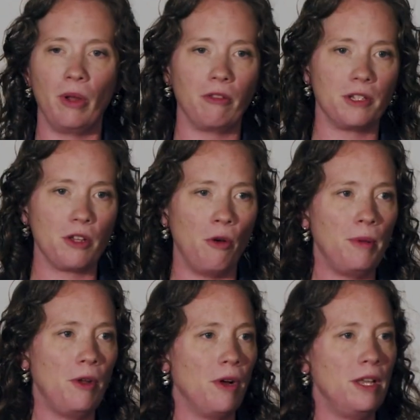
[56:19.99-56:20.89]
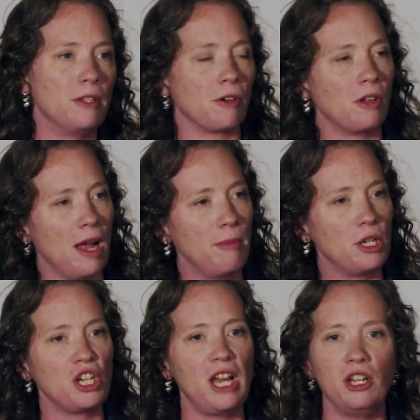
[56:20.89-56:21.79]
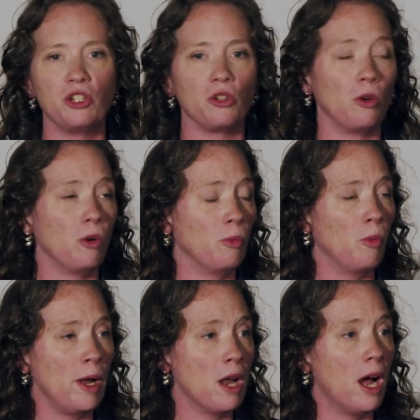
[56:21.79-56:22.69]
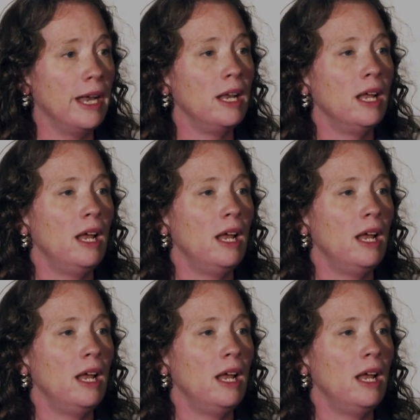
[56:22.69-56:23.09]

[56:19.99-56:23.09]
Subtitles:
whether it's opioids or climate change or whatnot,